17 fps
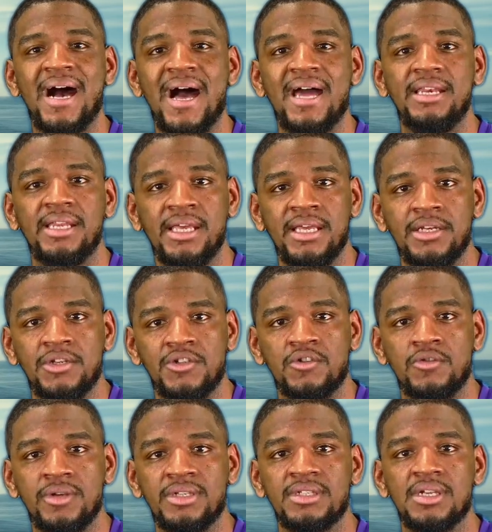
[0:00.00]
and cotton
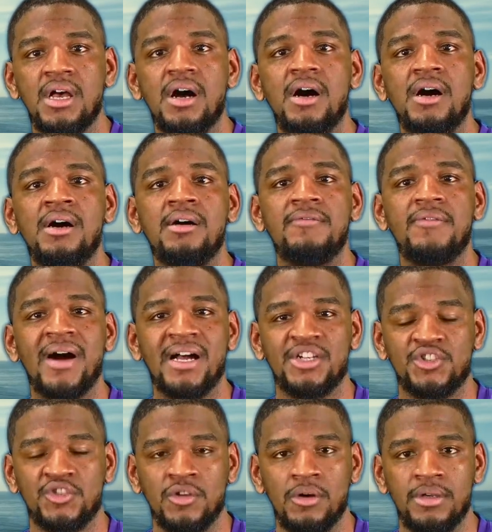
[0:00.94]
industries
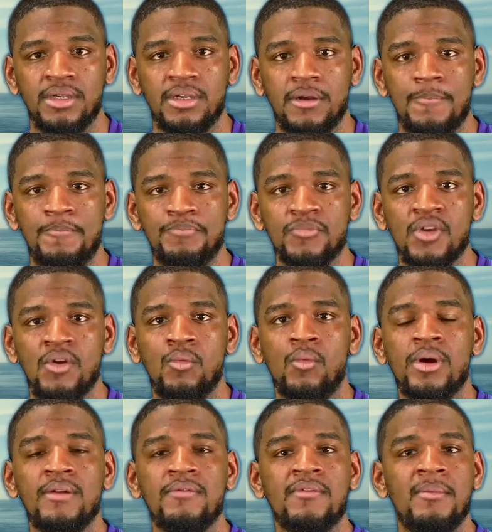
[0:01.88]
of Australia.
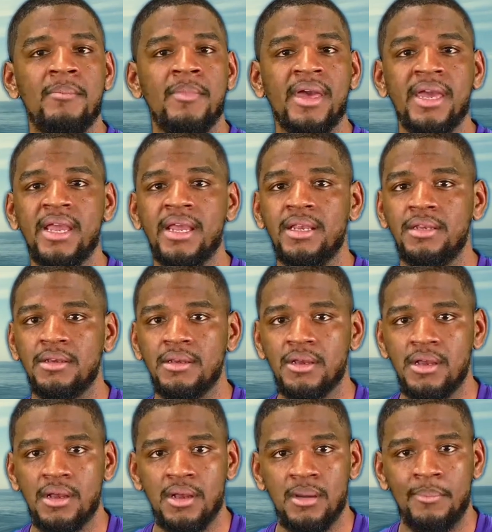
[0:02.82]
One of the
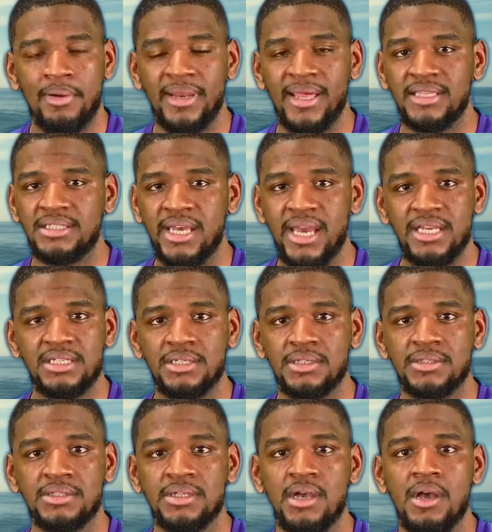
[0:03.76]
main
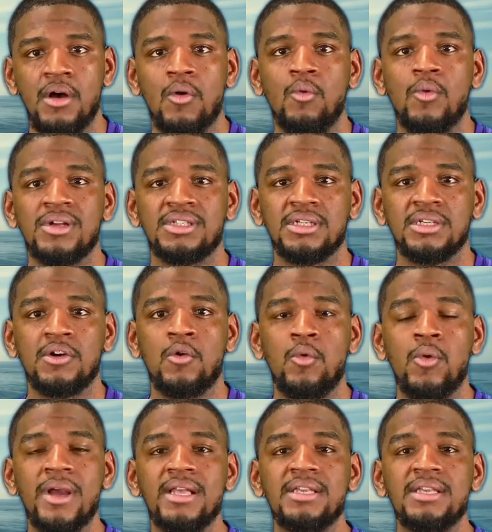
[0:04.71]
plantations was in